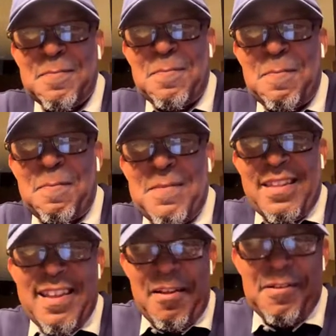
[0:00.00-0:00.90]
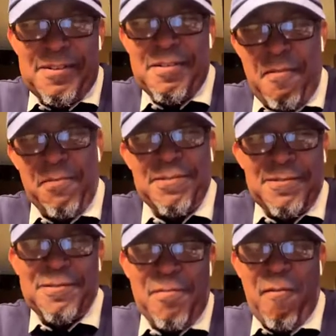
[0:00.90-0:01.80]
I mean,
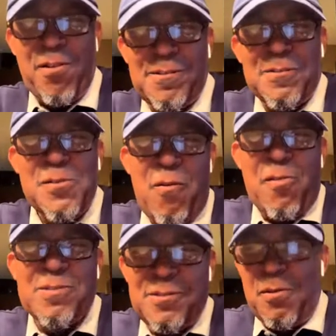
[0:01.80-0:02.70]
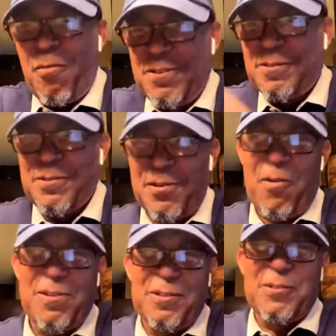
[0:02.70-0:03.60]
join the club. You see how they
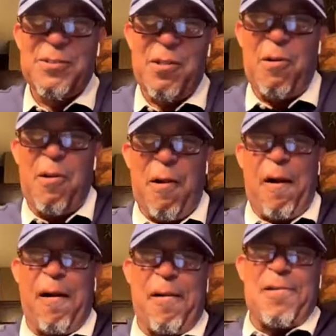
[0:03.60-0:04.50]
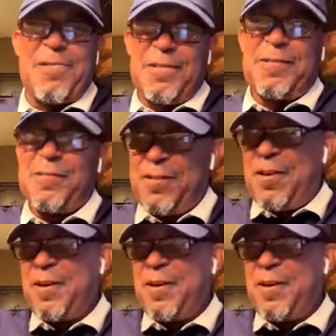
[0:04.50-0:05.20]
collapsed and lost that game today?